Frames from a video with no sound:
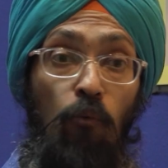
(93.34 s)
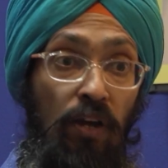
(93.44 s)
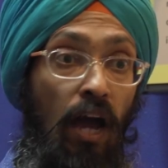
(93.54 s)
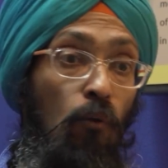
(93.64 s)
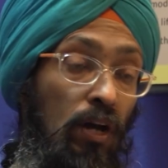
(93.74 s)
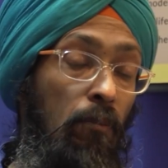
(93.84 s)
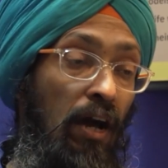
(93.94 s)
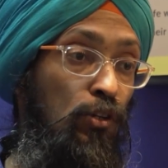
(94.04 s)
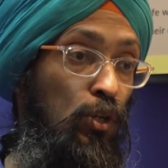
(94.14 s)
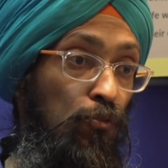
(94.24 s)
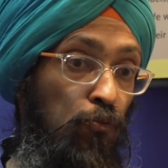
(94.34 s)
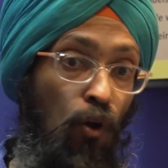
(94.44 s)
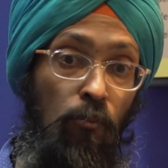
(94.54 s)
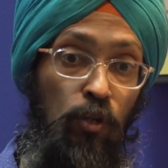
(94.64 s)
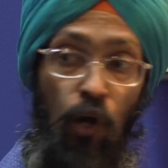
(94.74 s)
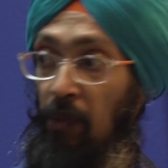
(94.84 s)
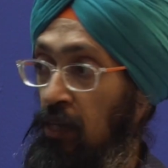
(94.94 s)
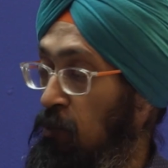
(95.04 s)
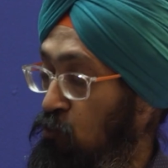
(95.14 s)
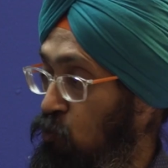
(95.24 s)
When I wear my uniform, do I
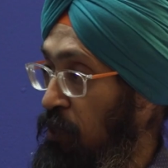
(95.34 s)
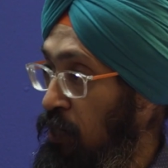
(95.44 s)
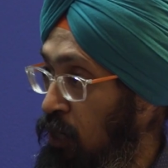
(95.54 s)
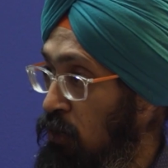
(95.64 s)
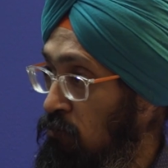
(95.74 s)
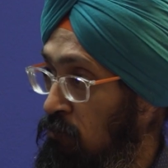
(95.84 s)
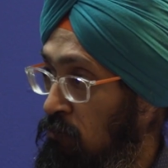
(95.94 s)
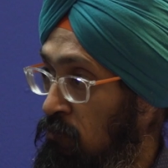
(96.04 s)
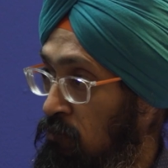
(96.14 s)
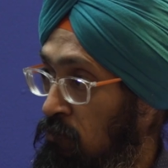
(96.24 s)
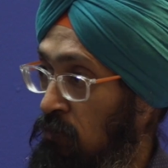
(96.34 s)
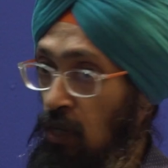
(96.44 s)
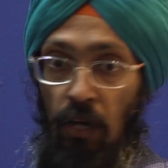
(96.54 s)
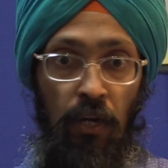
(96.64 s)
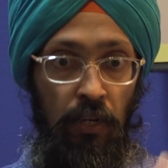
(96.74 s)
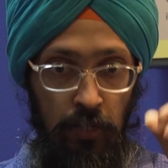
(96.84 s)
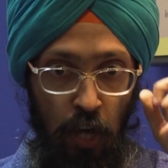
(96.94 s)
become a superhero? No.